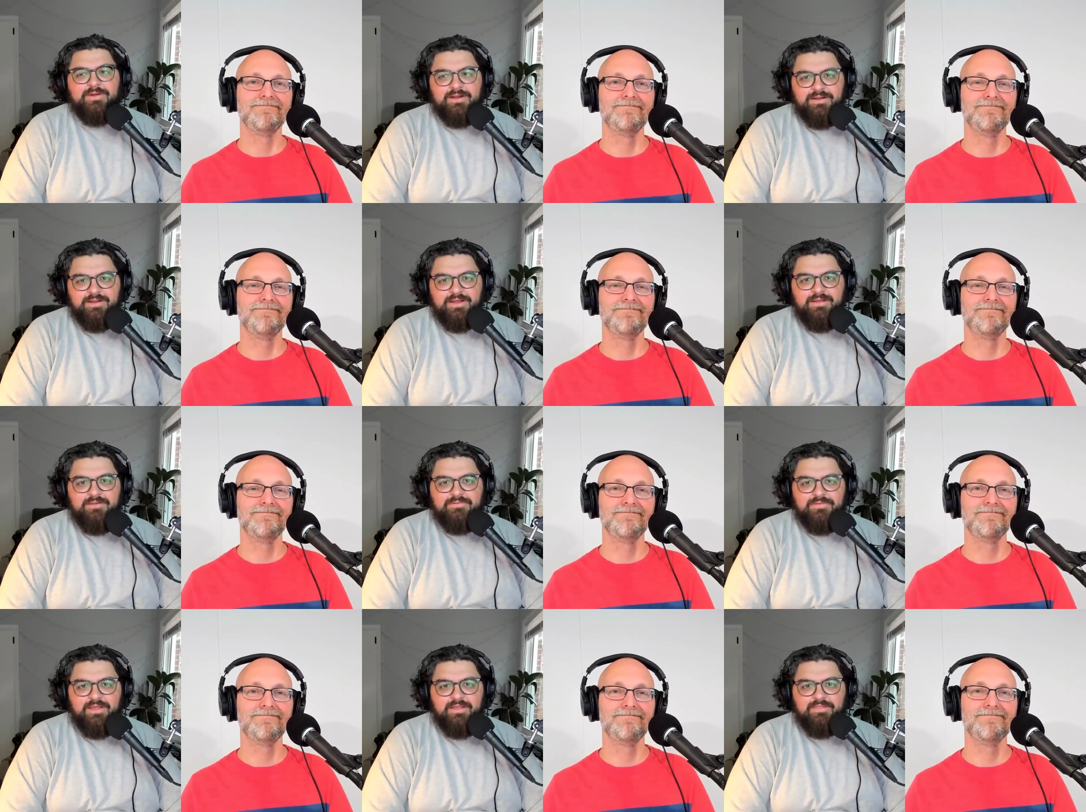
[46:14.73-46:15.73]
Speaker 1: recognize
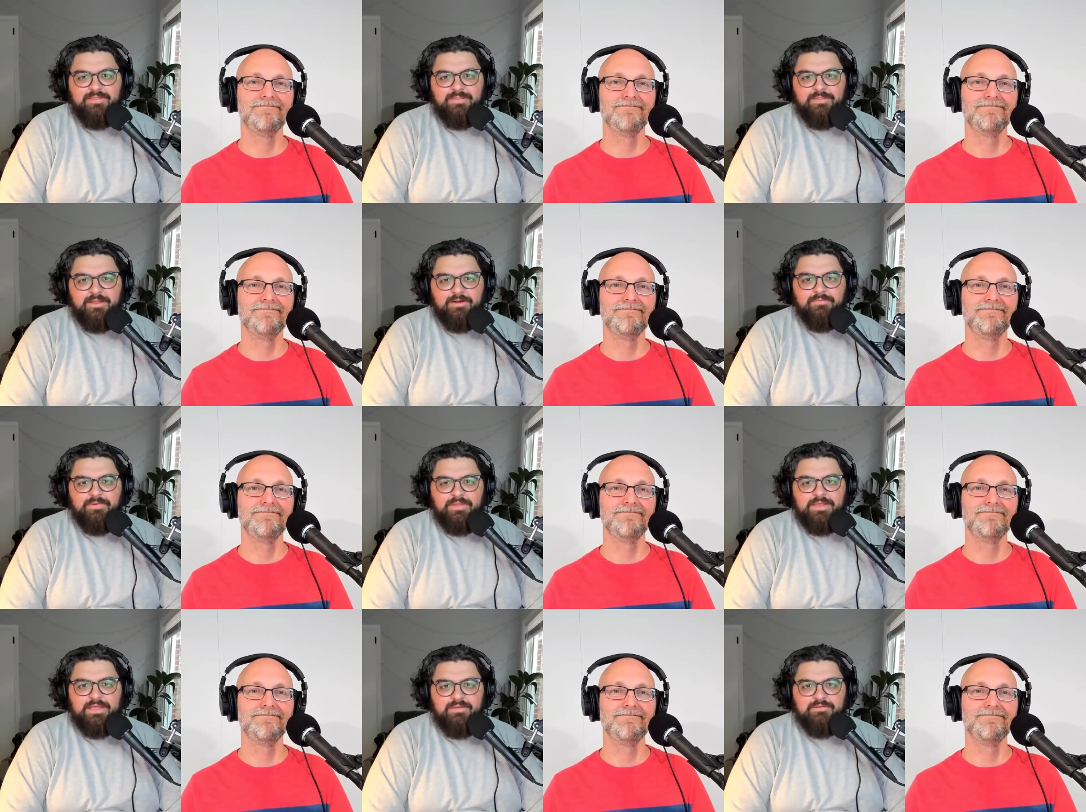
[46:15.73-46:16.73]
that there
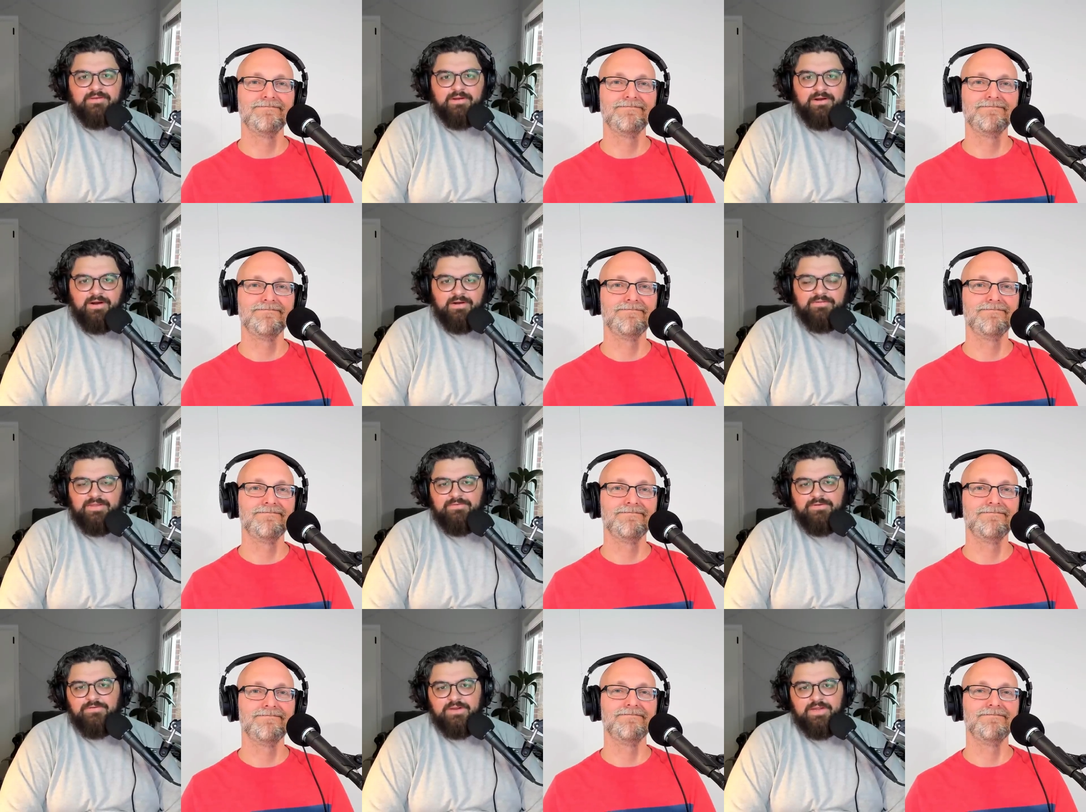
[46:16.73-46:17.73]
really is a cost,
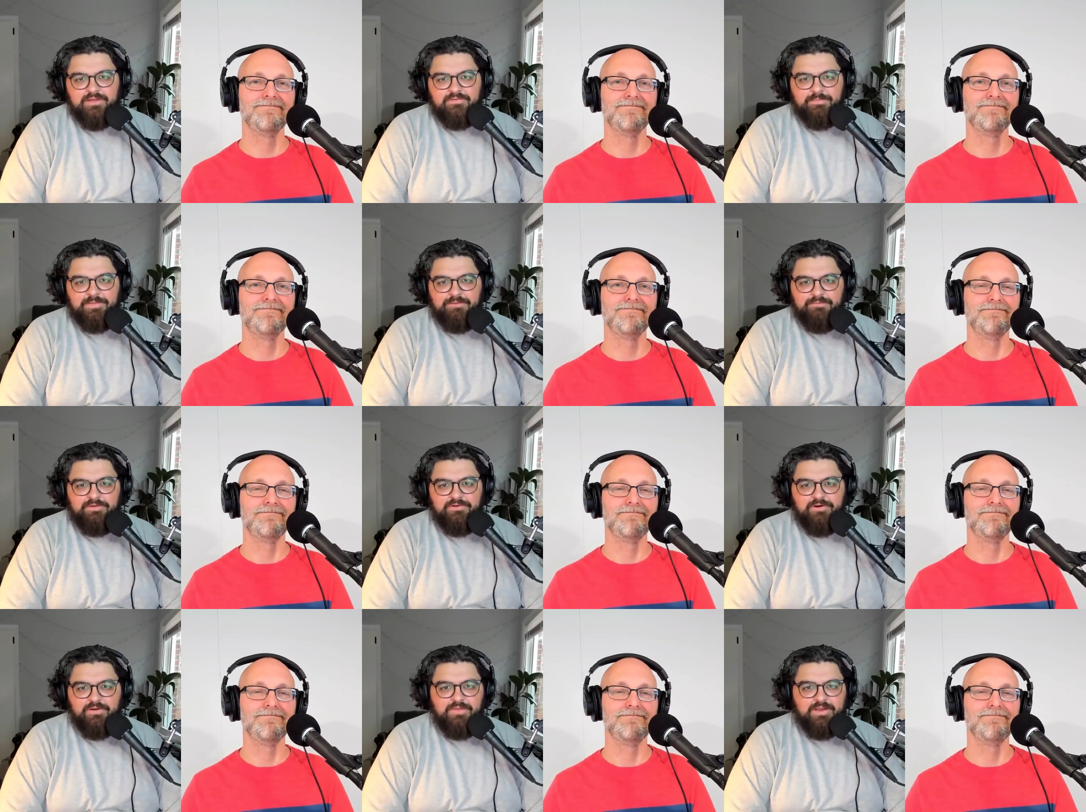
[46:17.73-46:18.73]
even if you're getting something in
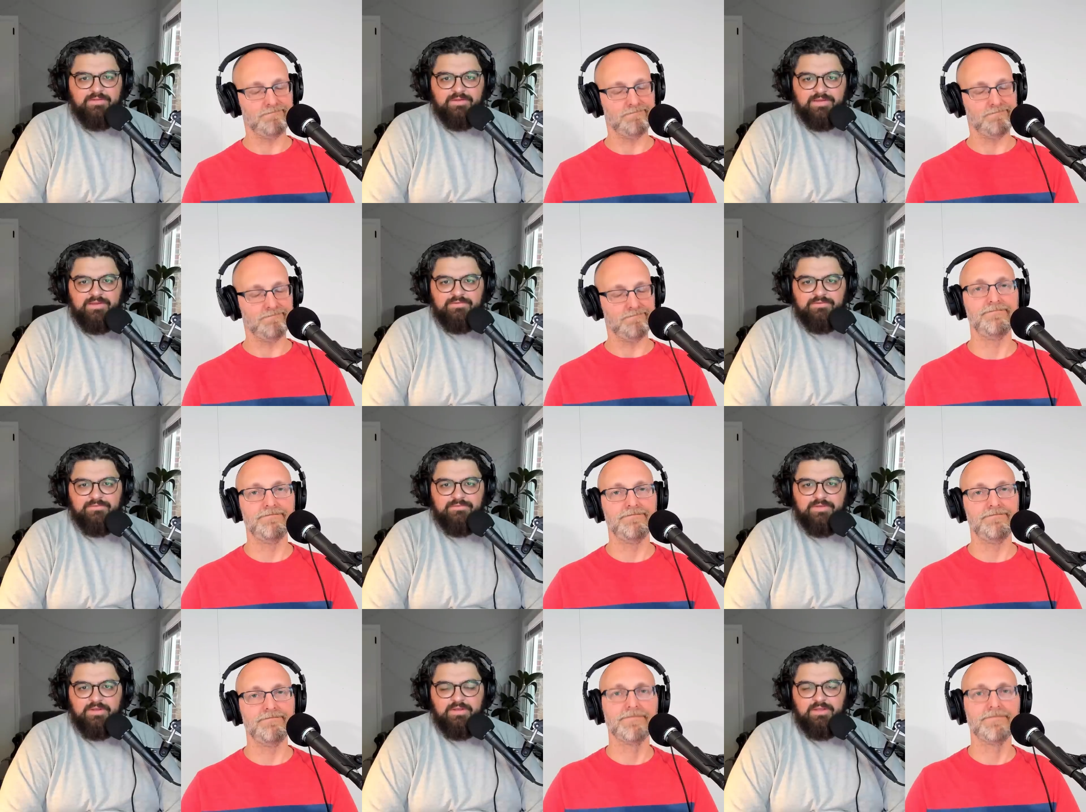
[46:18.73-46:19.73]
return, like in the case of
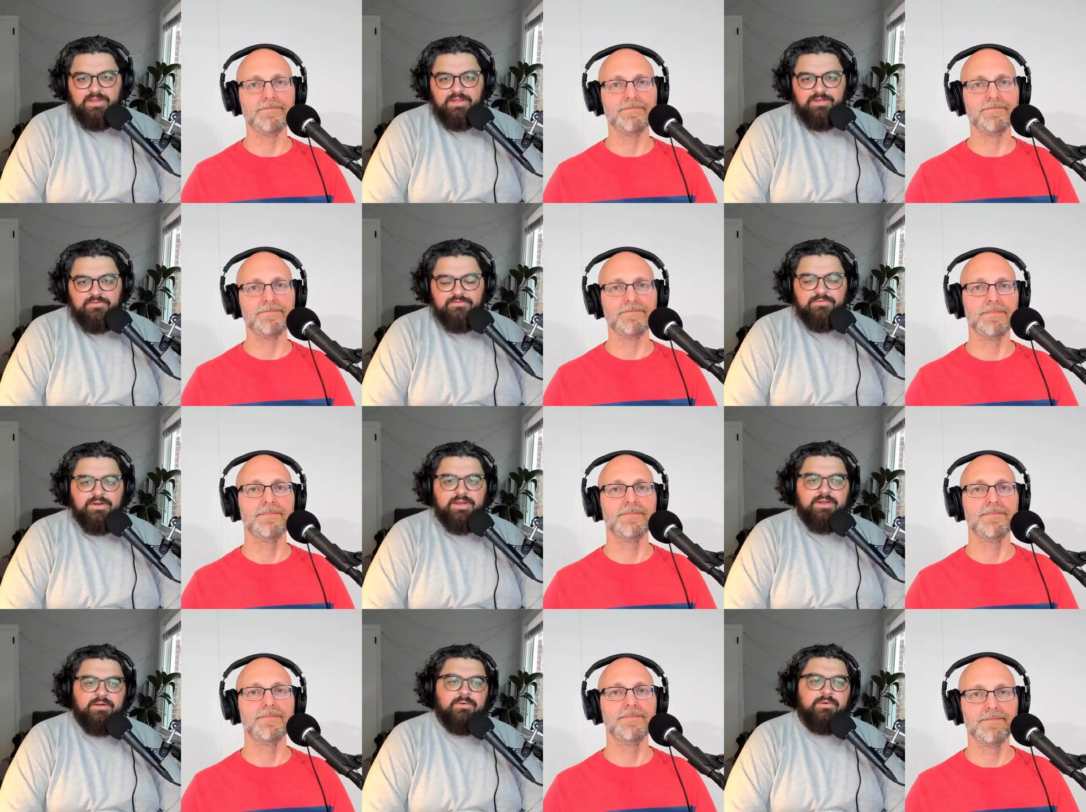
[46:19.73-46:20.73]
like an interest
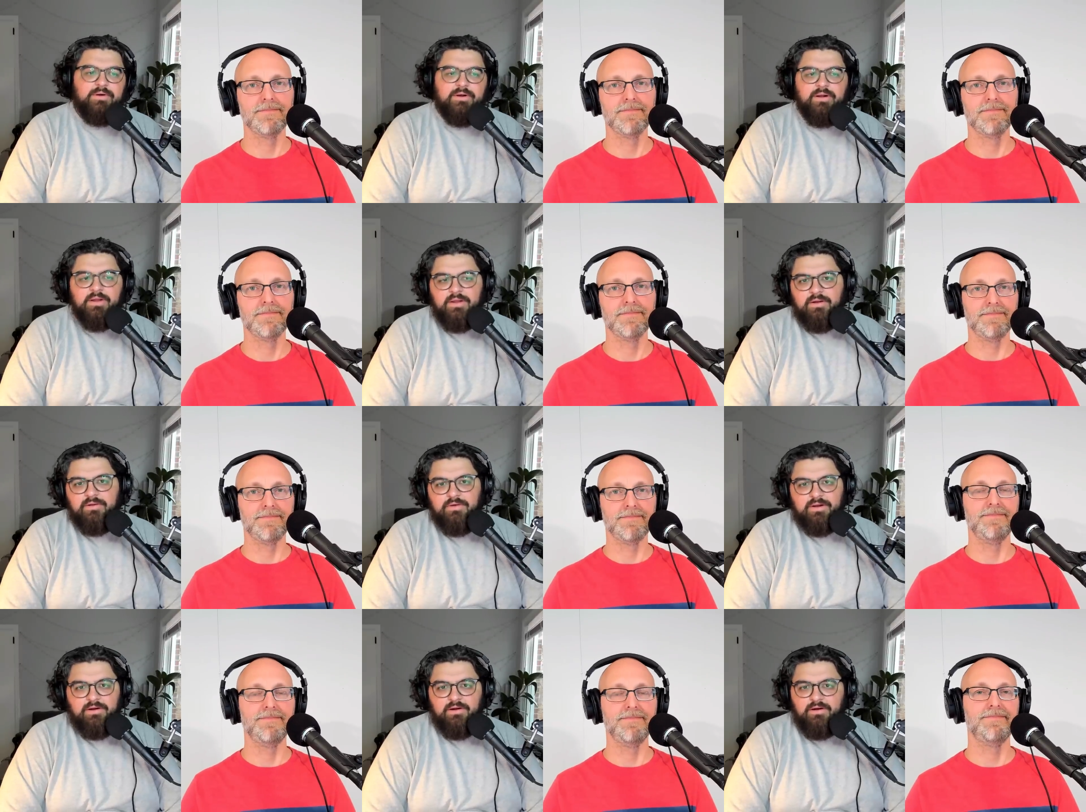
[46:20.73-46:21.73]
rate or
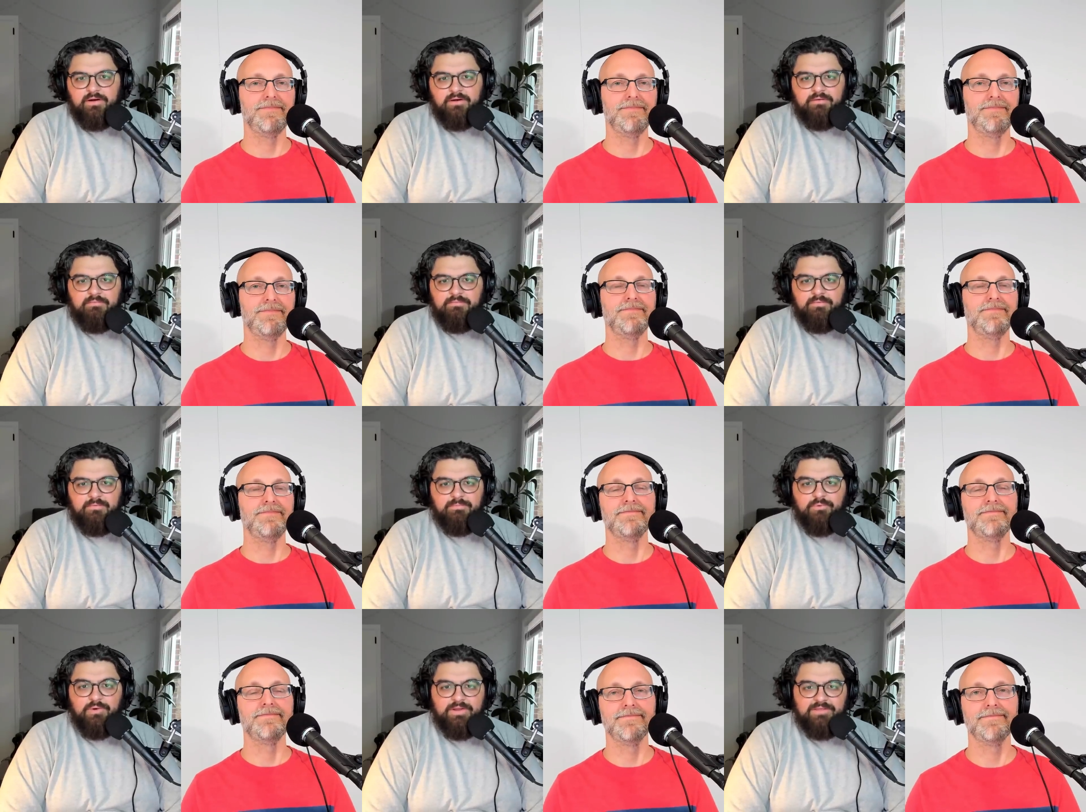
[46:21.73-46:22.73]
credit card
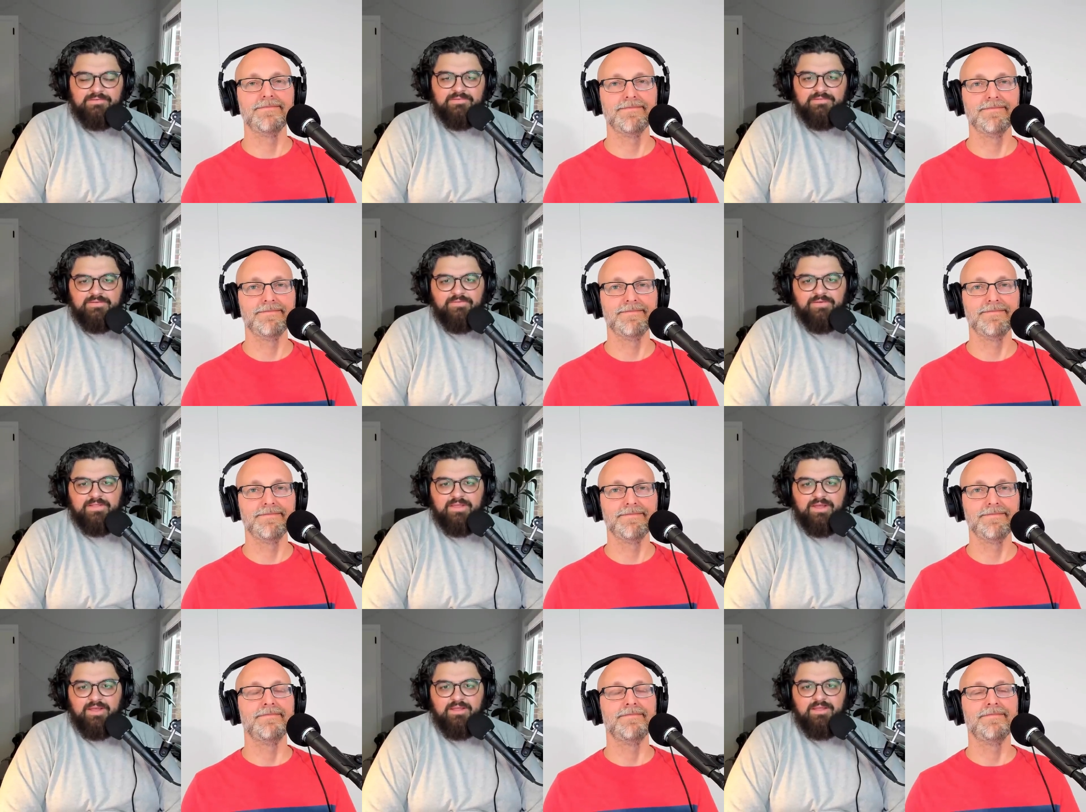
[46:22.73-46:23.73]
points and stuff like
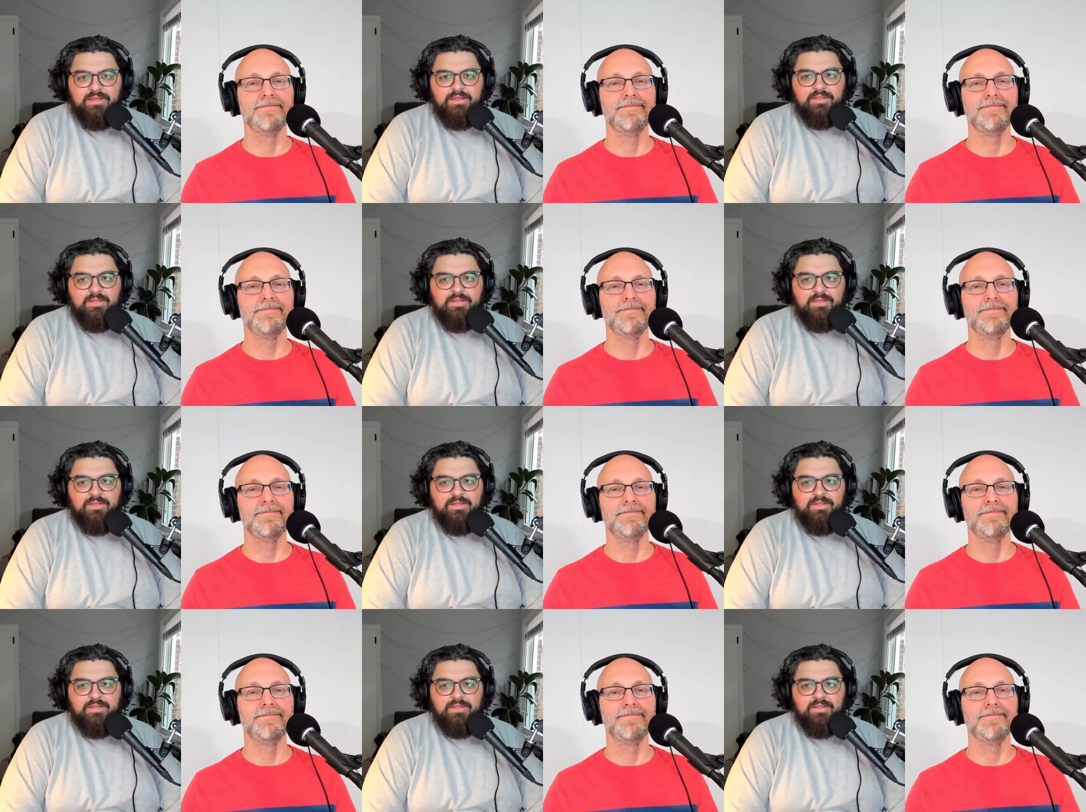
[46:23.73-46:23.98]
that.